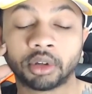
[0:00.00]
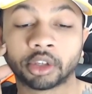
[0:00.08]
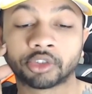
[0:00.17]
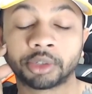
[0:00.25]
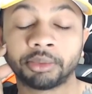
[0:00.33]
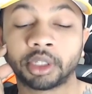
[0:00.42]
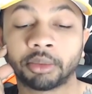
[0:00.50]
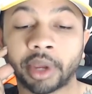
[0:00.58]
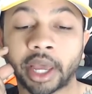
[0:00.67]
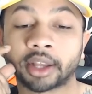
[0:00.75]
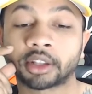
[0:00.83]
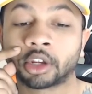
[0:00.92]
extremely
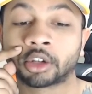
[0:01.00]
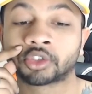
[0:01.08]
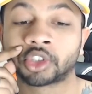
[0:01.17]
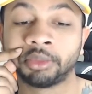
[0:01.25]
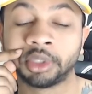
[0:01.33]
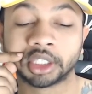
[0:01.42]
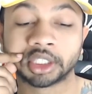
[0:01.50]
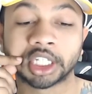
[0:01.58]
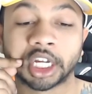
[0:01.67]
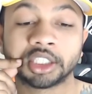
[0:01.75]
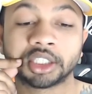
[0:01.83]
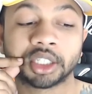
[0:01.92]
compact, extremely
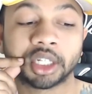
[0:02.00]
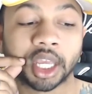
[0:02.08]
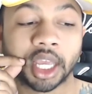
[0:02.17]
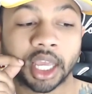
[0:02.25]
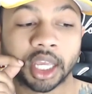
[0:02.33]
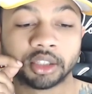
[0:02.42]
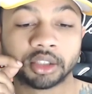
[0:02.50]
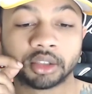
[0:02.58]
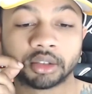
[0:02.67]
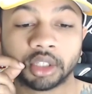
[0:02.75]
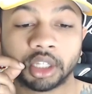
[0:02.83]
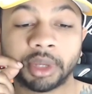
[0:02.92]
concise,
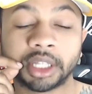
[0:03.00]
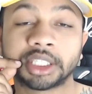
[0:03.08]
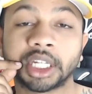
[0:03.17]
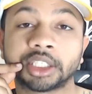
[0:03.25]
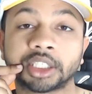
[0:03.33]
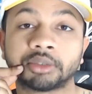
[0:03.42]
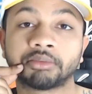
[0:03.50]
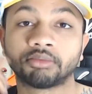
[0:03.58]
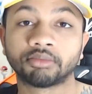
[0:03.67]
and it made sense.